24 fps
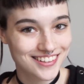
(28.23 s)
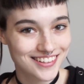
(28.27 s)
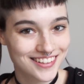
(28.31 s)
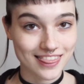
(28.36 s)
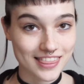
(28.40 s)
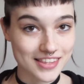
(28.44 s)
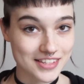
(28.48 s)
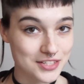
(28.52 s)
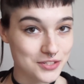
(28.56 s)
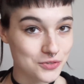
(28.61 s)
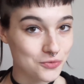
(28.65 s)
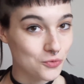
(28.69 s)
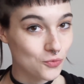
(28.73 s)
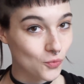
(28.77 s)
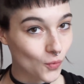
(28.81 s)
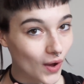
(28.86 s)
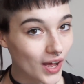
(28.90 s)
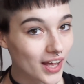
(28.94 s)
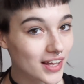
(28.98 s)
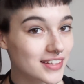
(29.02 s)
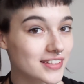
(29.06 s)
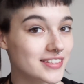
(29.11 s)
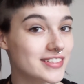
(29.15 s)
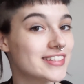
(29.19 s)
This
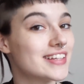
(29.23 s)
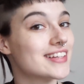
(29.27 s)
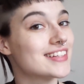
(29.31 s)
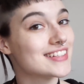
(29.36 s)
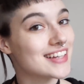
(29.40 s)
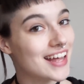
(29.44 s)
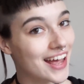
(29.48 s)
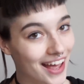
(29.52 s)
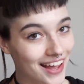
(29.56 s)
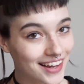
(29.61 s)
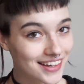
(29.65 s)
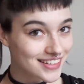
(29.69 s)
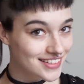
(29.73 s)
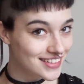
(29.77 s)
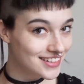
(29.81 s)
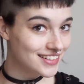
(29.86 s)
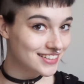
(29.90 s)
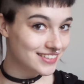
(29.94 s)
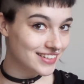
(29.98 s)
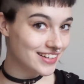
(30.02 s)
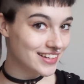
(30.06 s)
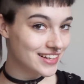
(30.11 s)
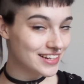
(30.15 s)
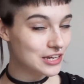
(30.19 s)
was
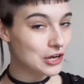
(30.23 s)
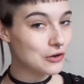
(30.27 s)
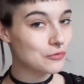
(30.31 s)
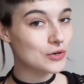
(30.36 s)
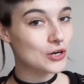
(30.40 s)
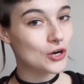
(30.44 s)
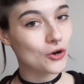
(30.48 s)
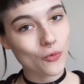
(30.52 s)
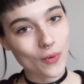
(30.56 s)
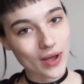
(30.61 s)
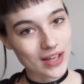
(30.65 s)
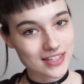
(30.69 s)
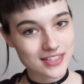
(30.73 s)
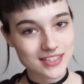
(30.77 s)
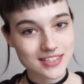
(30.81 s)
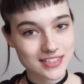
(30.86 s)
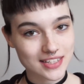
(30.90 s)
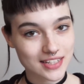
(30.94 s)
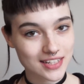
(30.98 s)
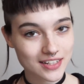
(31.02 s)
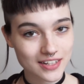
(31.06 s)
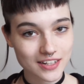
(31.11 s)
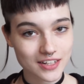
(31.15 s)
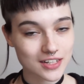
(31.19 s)
technically
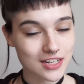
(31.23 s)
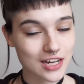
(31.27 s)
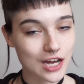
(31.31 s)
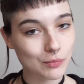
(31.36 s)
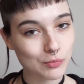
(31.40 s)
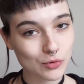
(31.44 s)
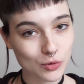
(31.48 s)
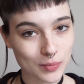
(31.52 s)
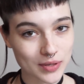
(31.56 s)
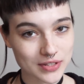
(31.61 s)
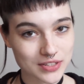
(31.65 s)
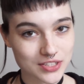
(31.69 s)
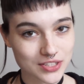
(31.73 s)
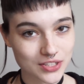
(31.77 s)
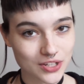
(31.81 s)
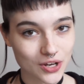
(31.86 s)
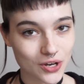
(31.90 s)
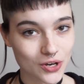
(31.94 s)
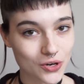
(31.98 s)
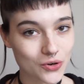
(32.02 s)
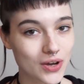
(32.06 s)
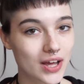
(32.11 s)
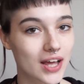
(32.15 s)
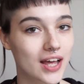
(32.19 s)
requested a couple months
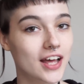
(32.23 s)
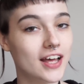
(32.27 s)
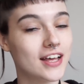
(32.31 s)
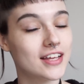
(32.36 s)
ago.